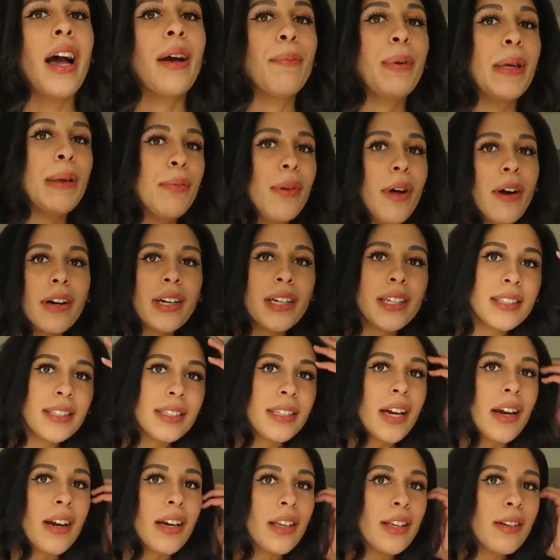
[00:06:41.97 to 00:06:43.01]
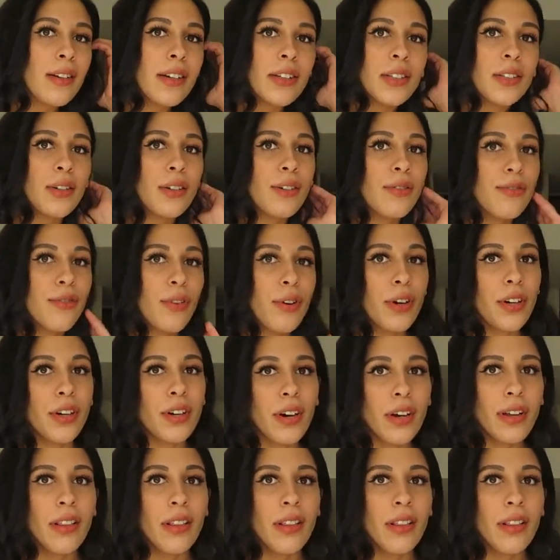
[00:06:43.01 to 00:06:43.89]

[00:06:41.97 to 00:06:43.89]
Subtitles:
People already stare at you because you're a foreigner,